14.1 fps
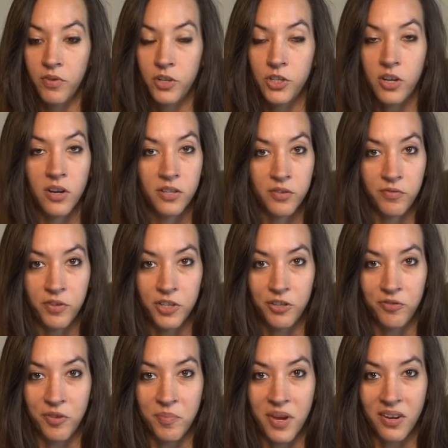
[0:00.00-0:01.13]
Fargeot is a
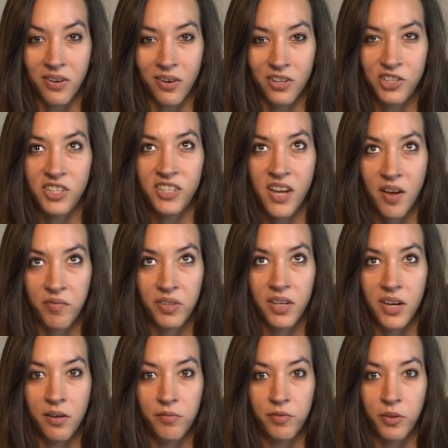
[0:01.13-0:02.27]
French filmmaker and she's heavily
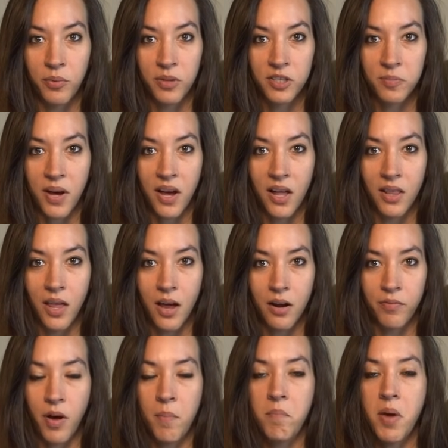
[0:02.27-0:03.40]
influenced by a lot
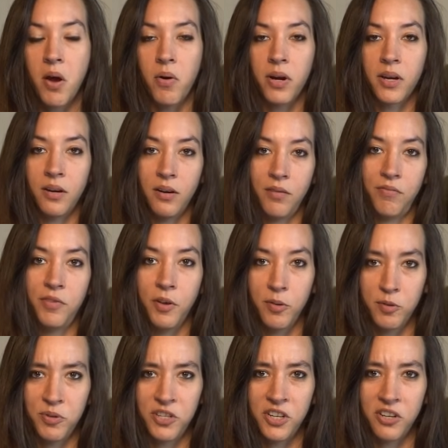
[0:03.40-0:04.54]
of American
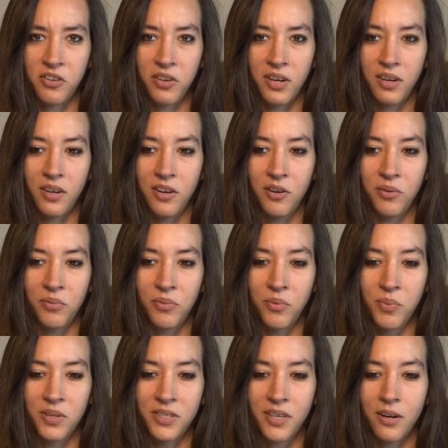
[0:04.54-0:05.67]
films, particularly, you know, the
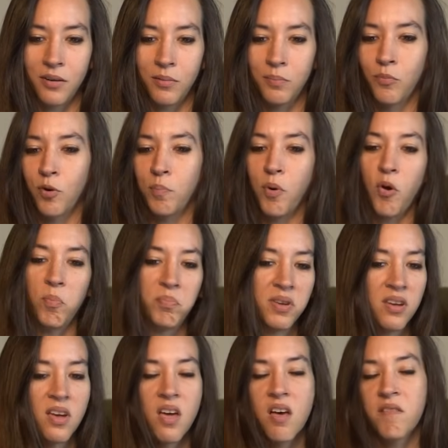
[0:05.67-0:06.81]
ones that are more
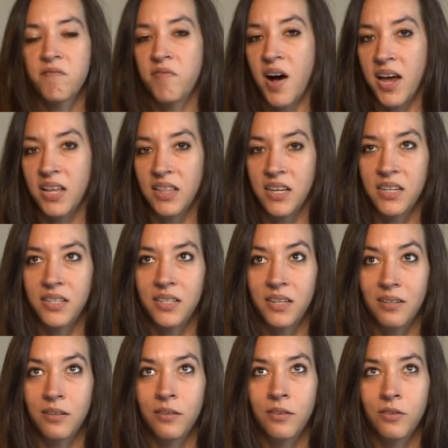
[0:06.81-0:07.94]
pulpy, violent,
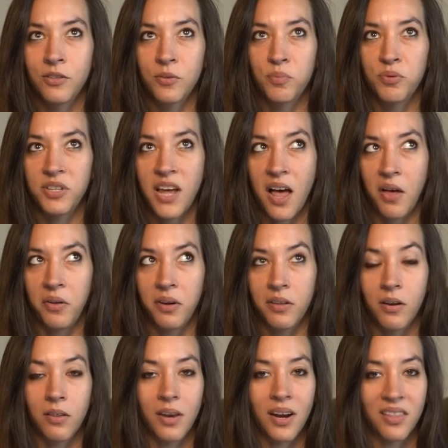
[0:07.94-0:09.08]
and there's a brutality
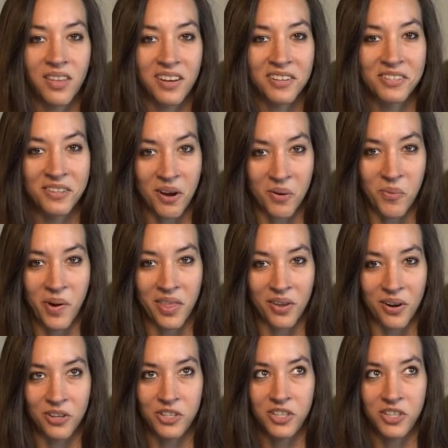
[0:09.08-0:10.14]
there that I think stuck with her.